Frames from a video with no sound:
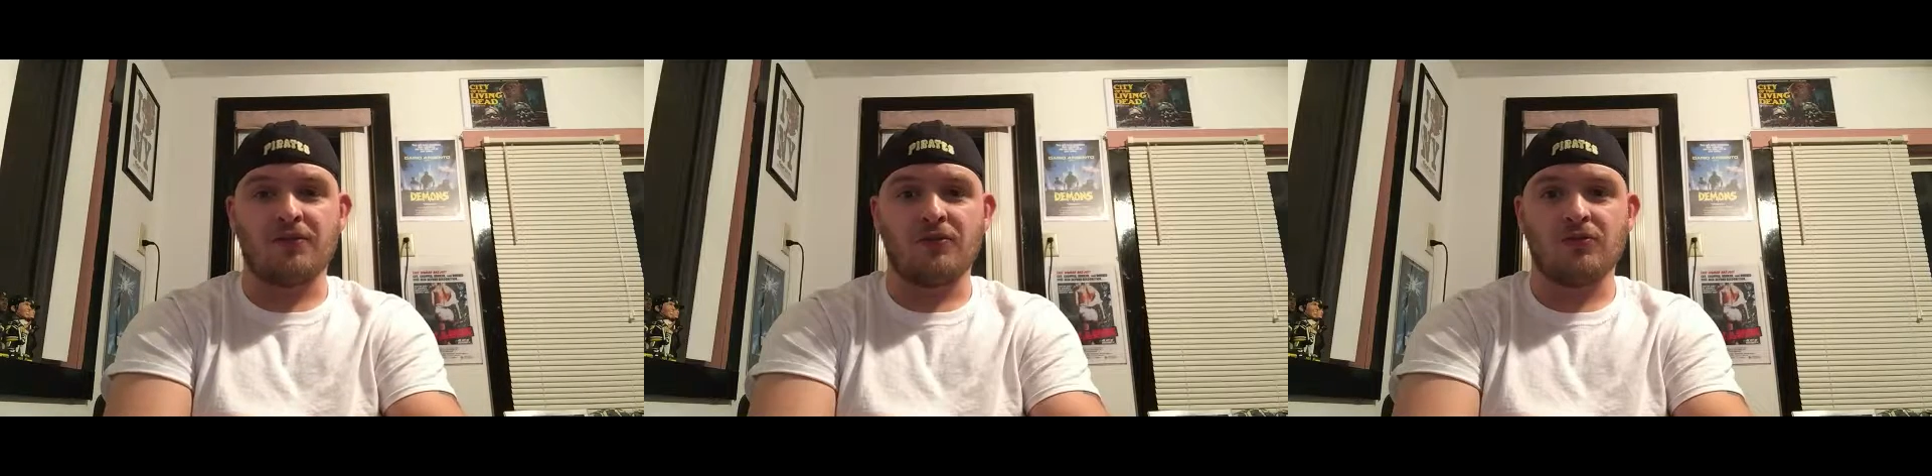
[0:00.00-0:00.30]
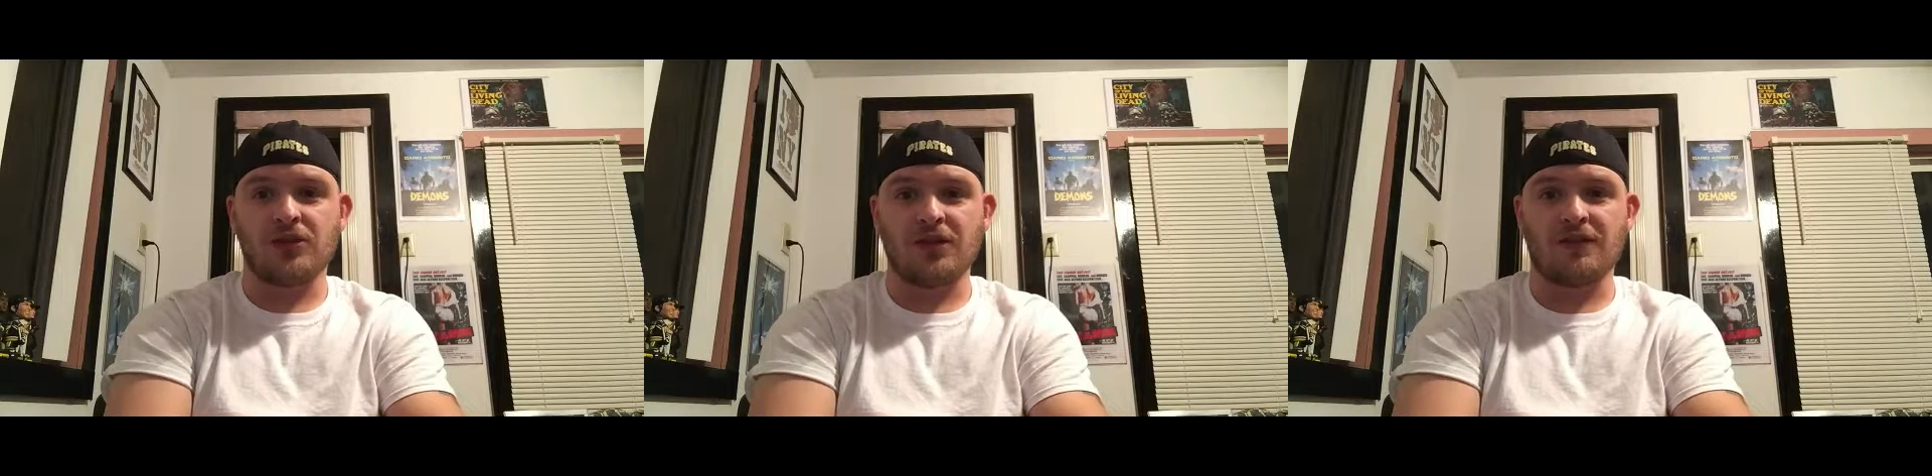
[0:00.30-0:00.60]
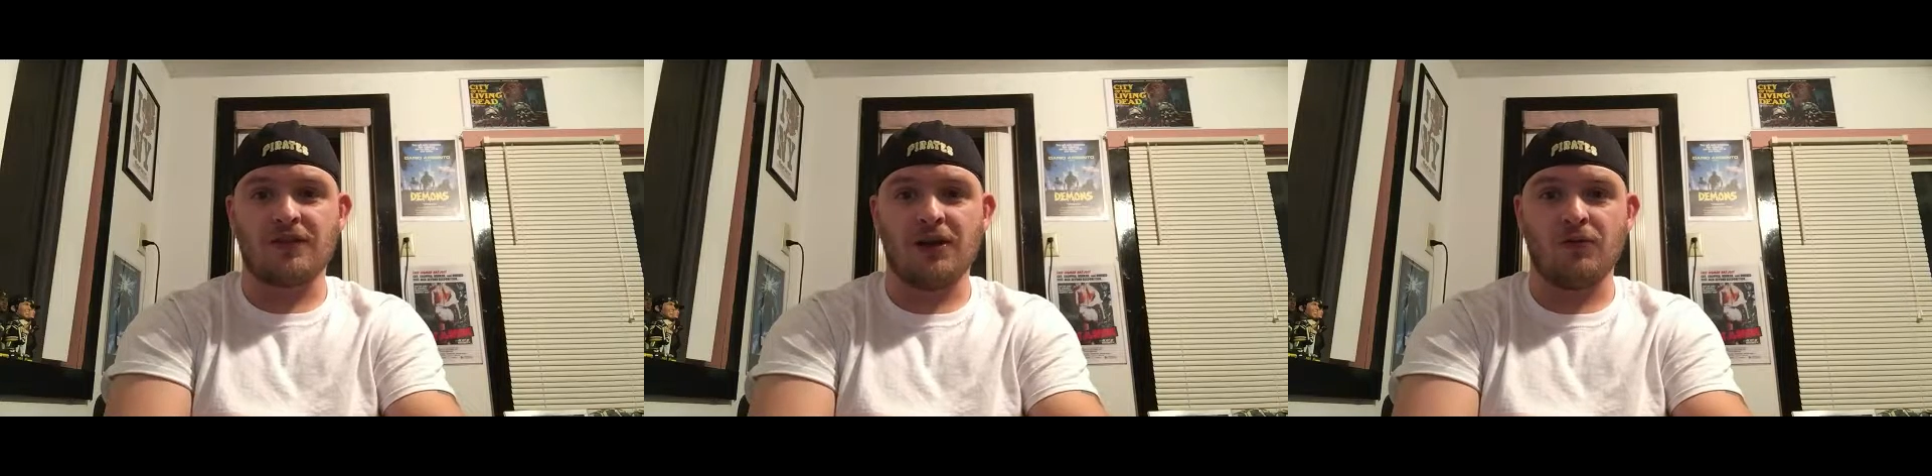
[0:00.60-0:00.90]
So check
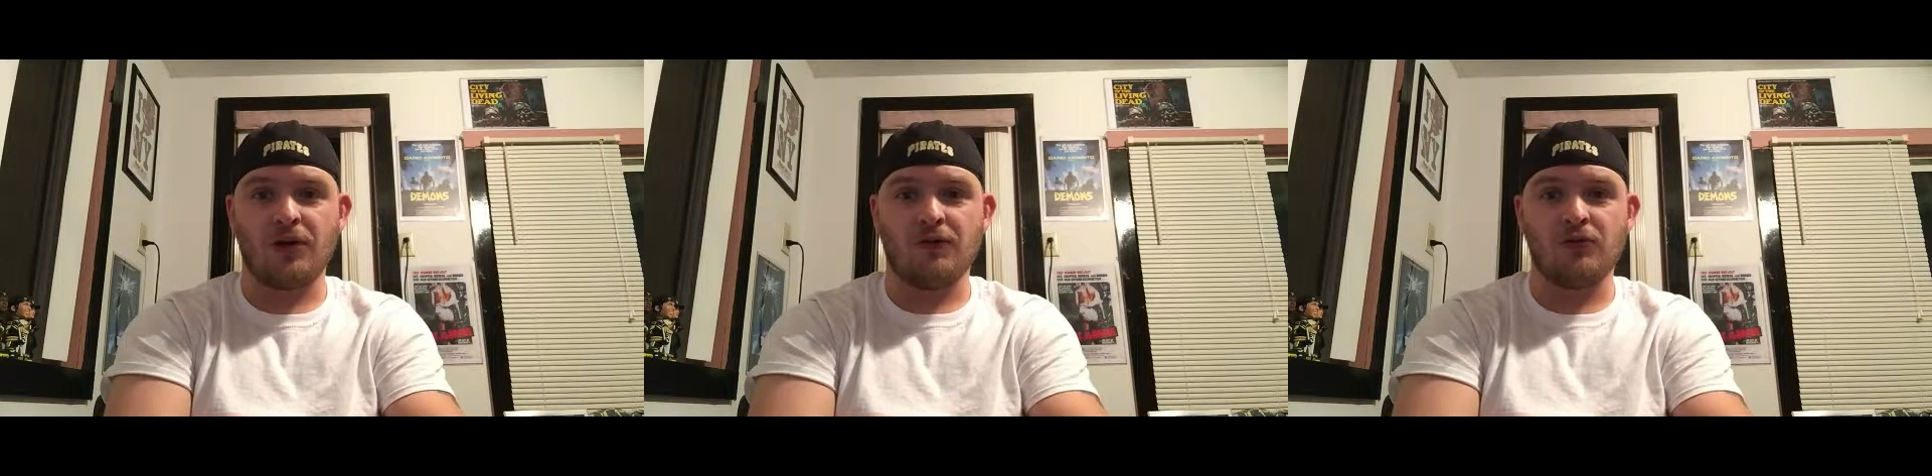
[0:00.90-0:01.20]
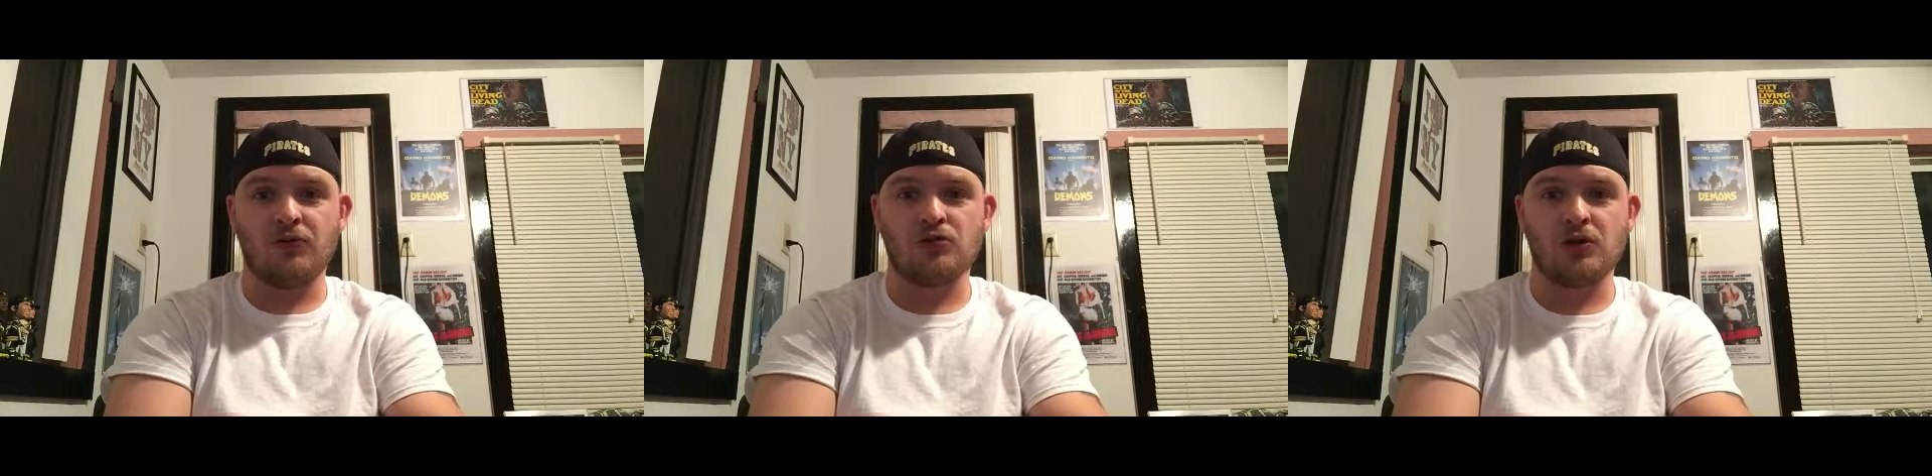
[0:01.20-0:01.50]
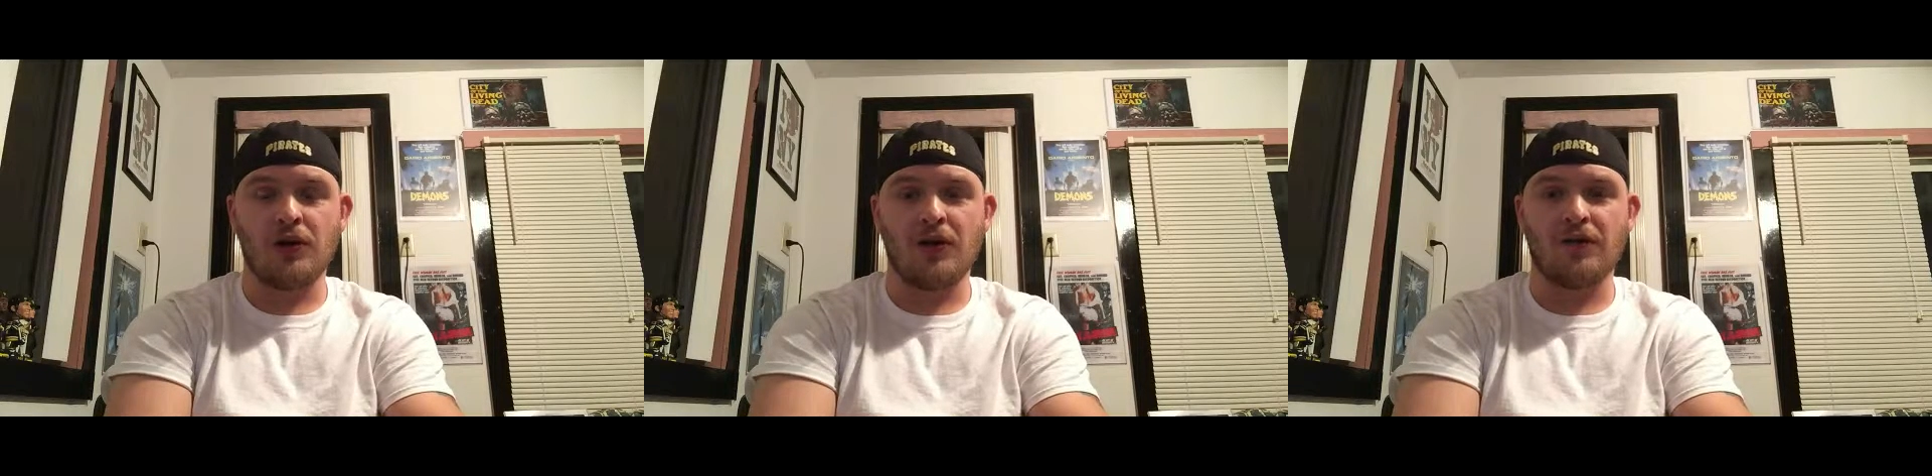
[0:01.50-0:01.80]
us out. We'll have a new
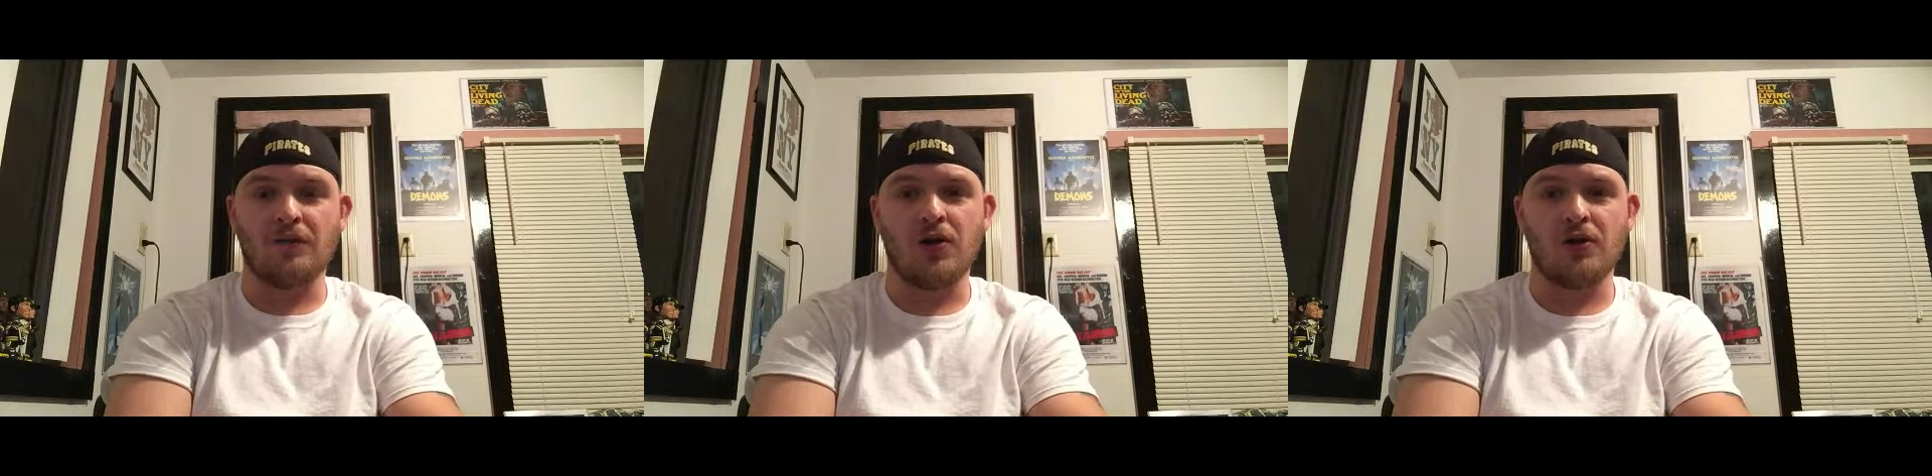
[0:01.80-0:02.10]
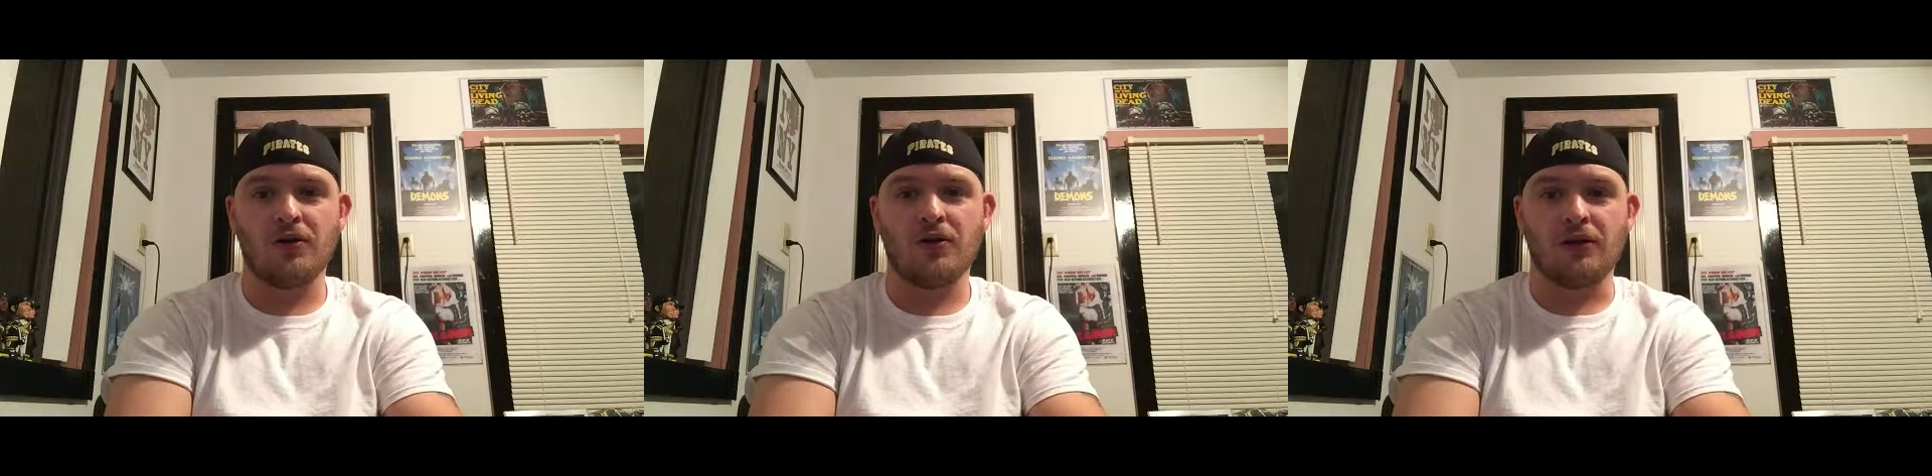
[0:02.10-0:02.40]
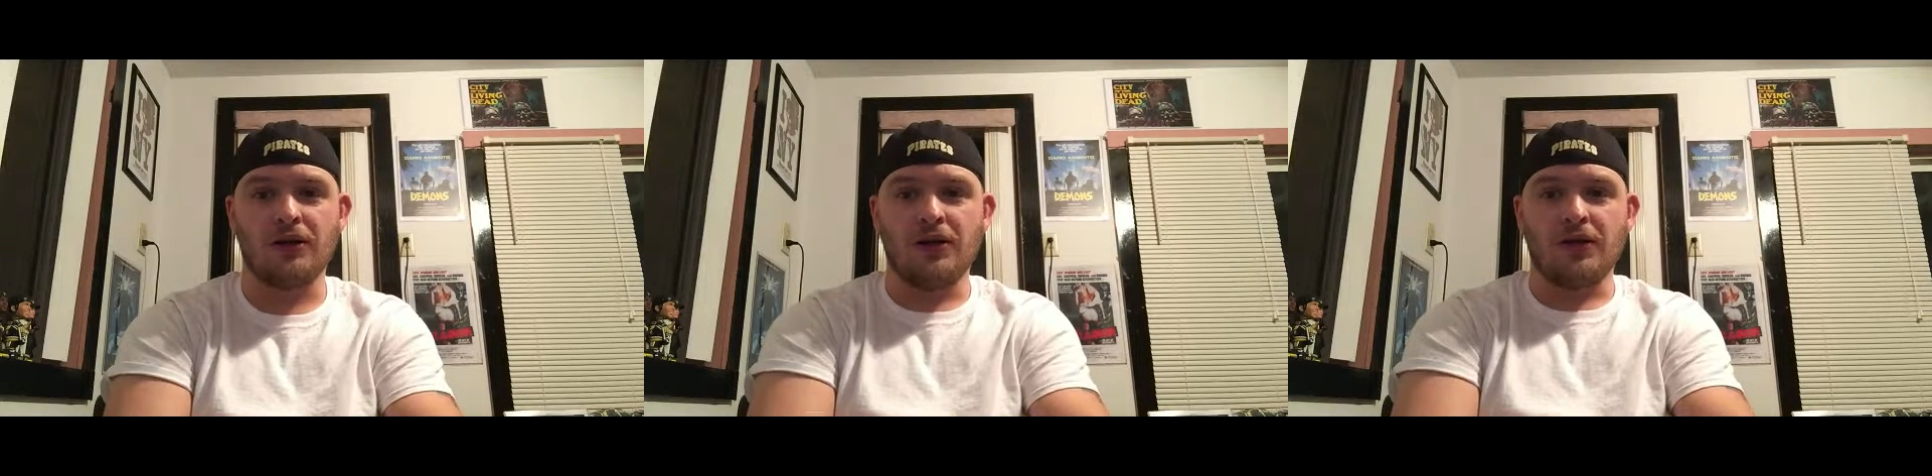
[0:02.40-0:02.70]
show out tomorrow,